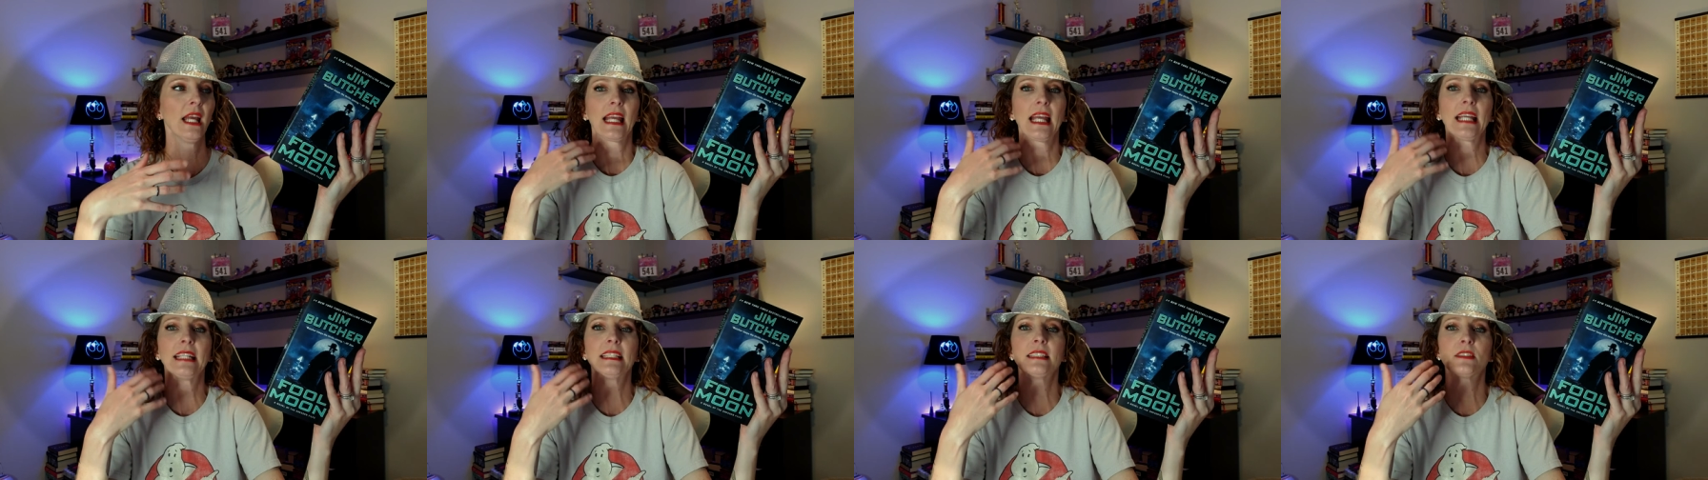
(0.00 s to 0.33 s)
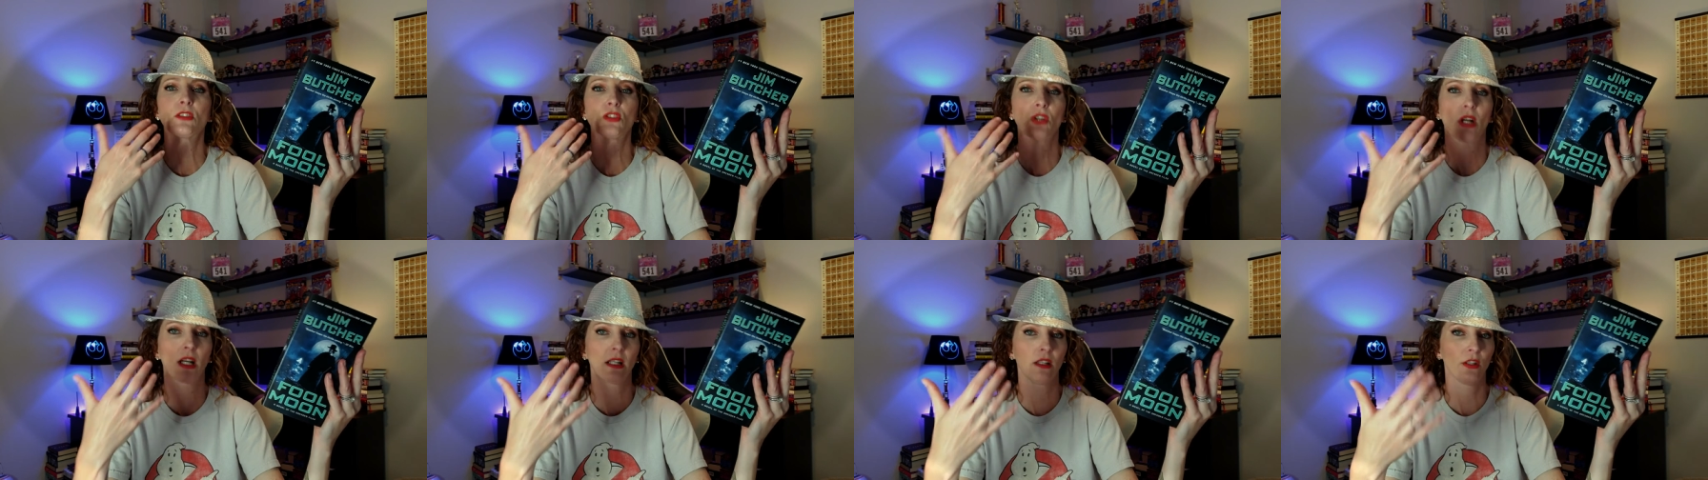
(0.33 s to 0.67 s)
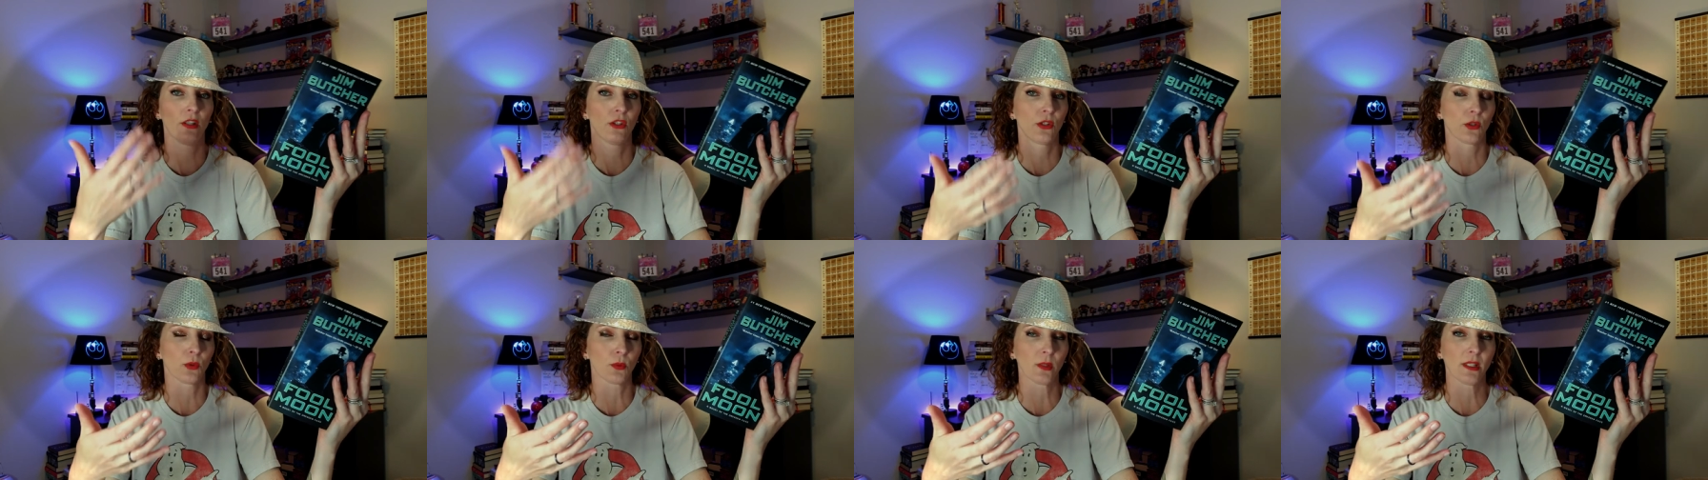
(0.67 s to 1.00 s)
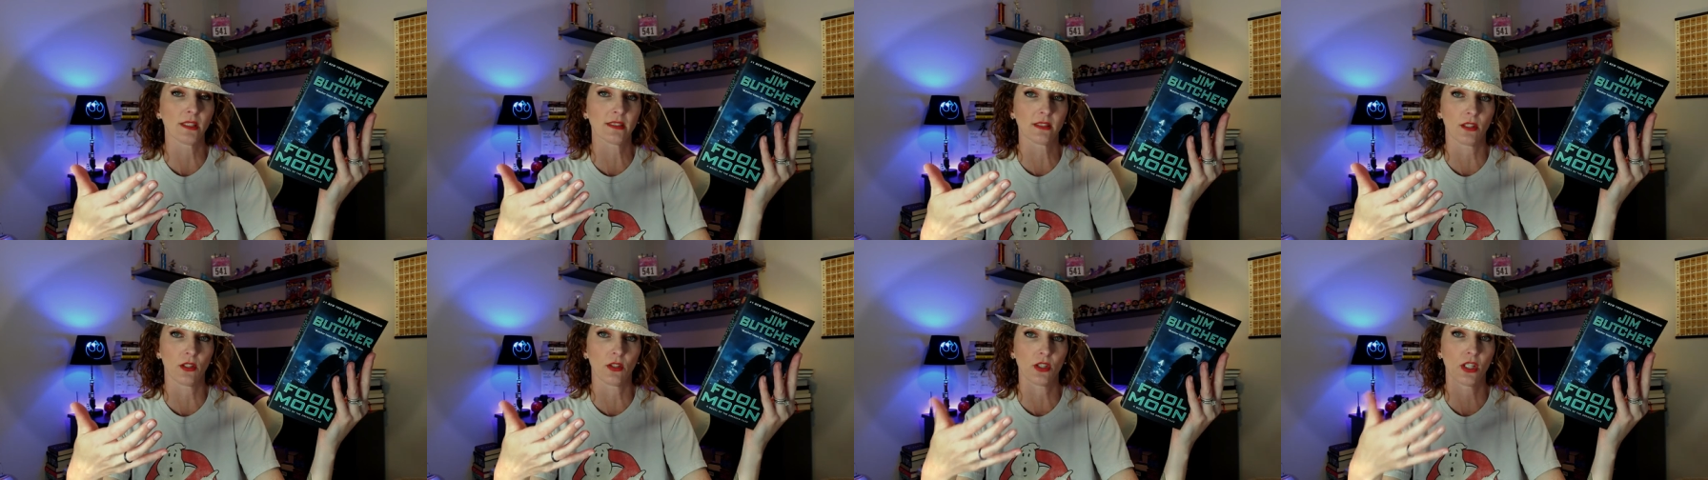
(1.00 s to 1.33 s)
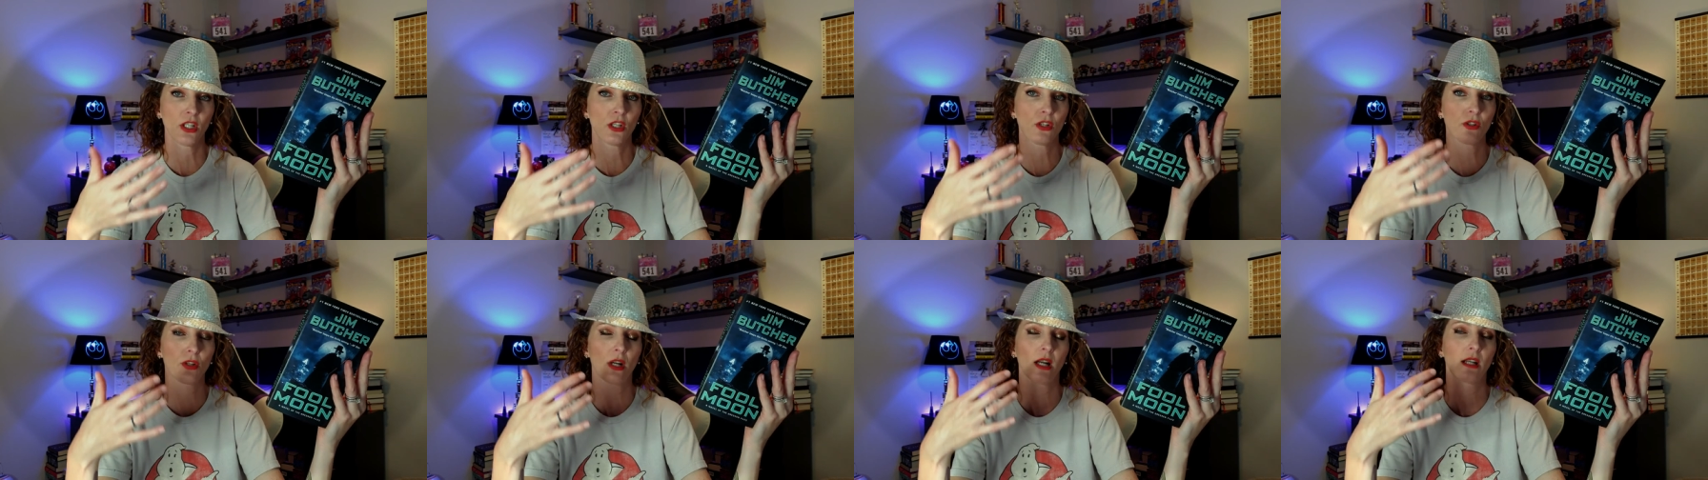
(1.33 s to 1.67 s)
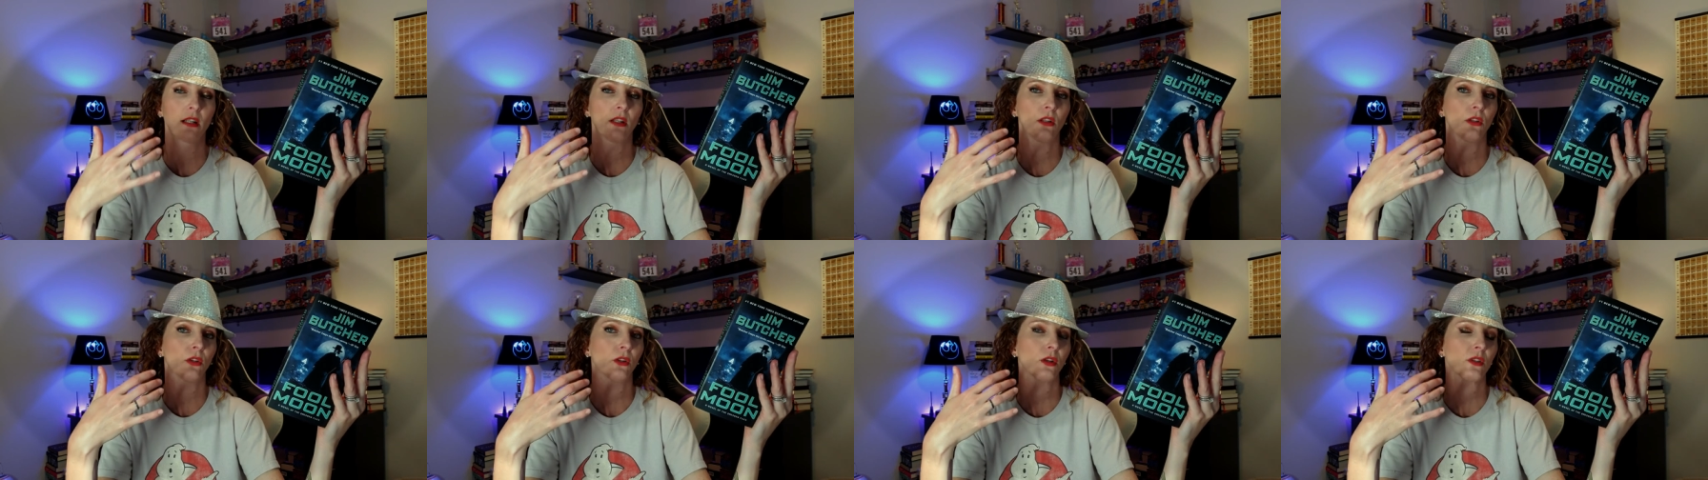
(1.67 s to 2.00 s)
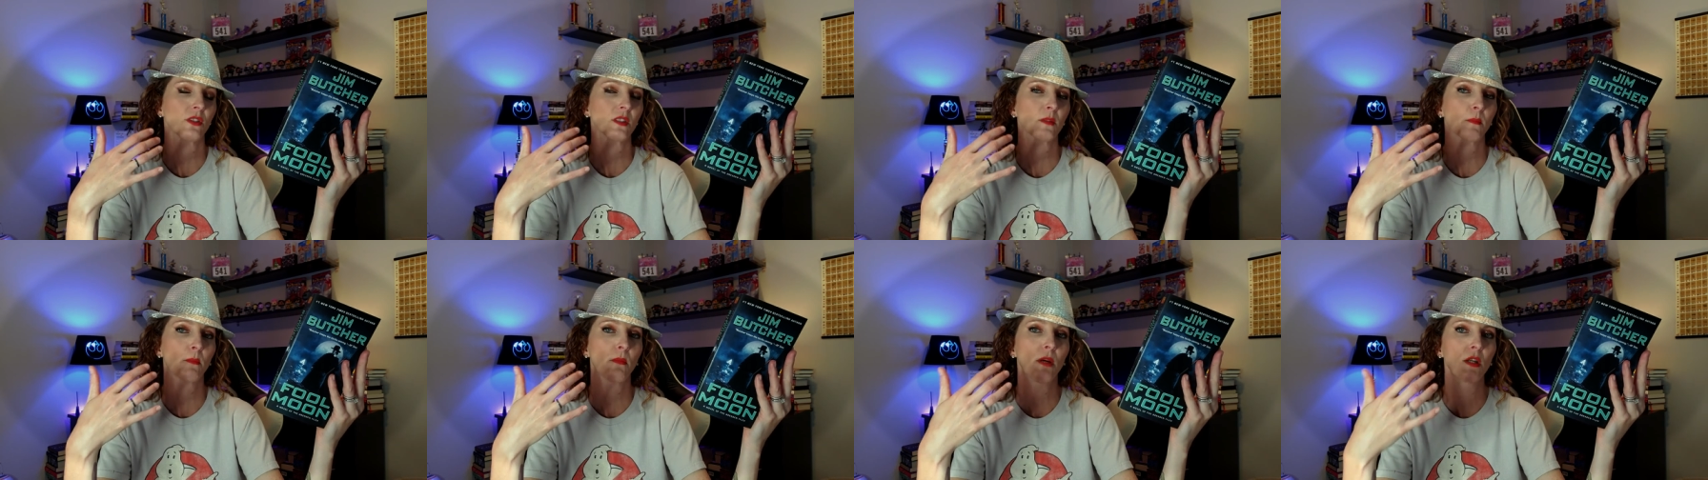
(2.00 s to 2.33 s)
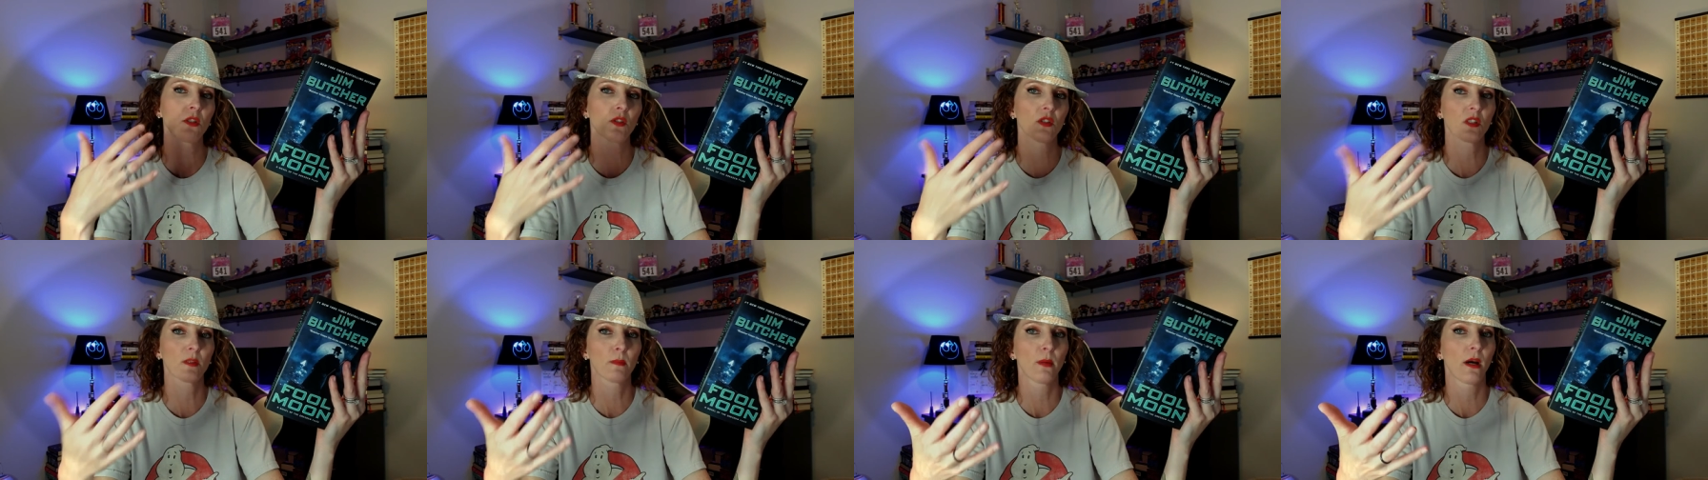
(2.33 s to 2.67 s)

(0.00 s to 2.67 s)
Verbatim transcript: he's trying to do research. He's trying to learn as much as